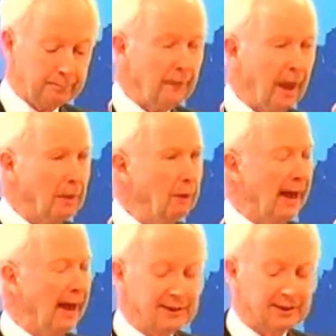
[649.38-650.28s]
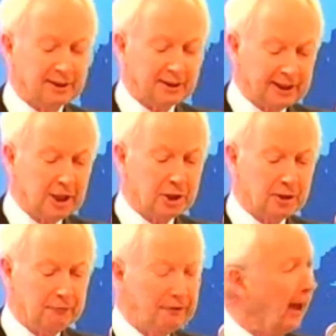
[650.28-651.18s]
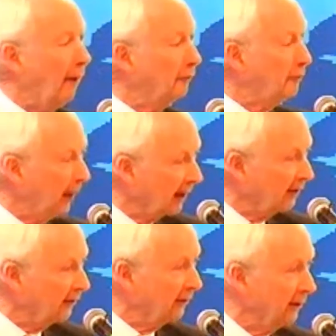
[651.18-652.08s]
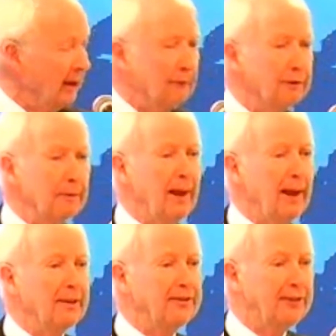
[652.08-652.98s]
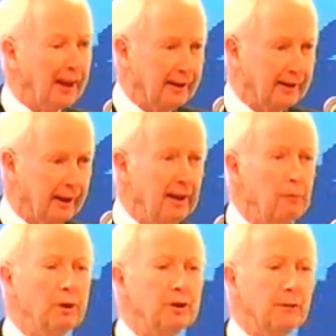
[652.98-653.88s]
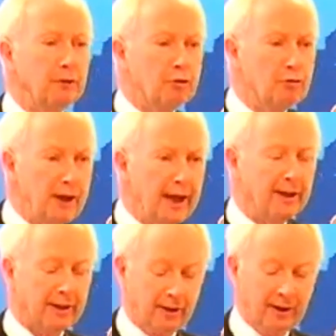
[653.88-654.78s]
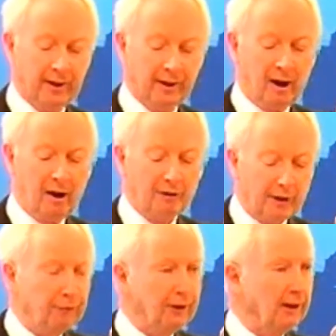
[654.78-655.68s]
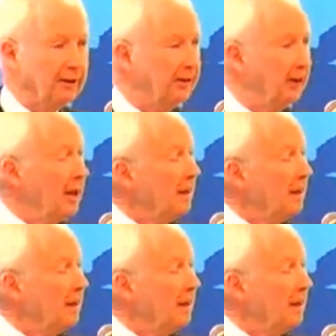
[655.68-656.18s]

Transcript: And we've had a succession of daft policies for the past decade which have created our difficulties.